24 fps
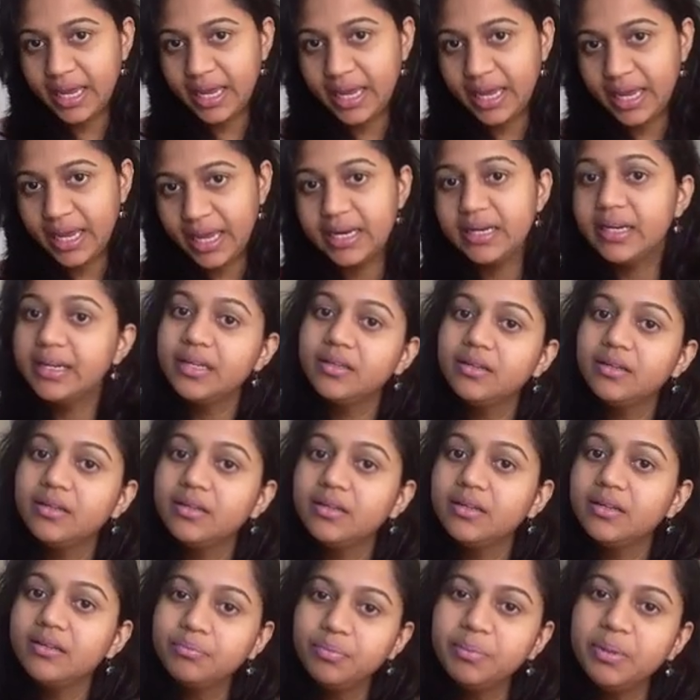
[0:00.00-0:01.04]
and
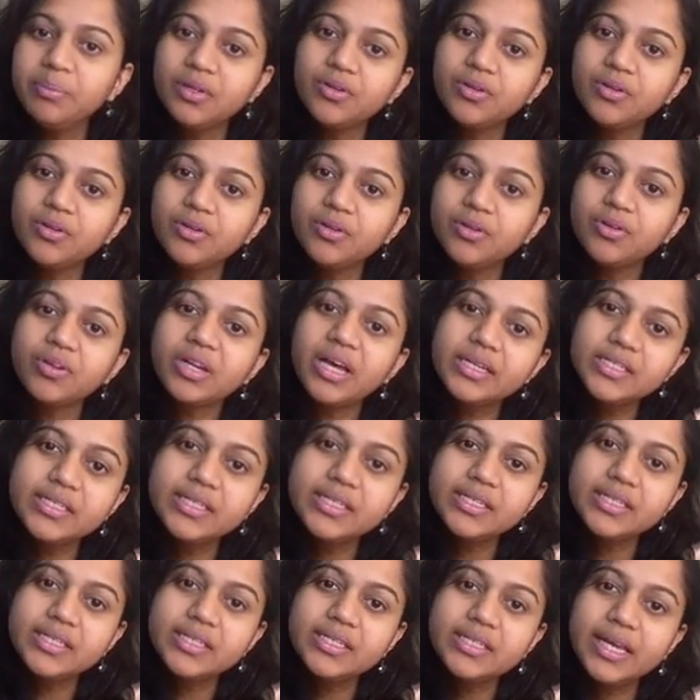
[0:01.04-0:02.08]
people don't
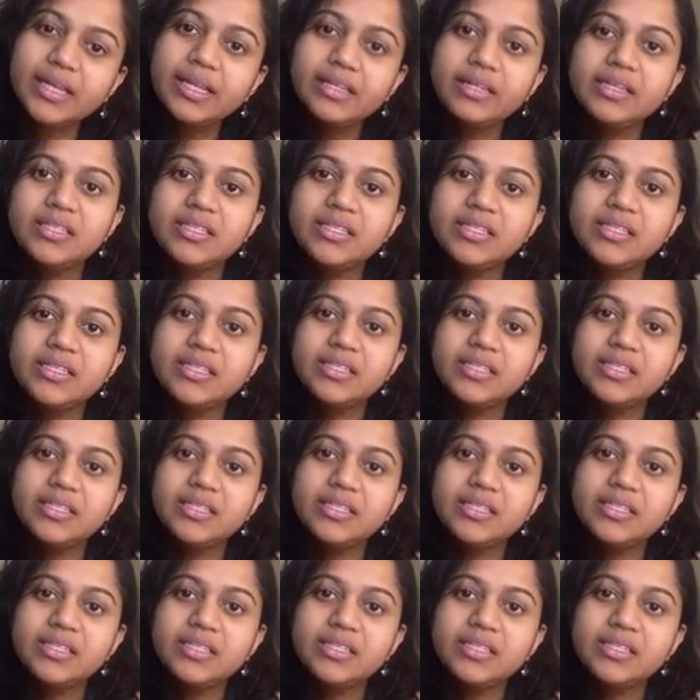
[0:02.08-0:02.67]
understand that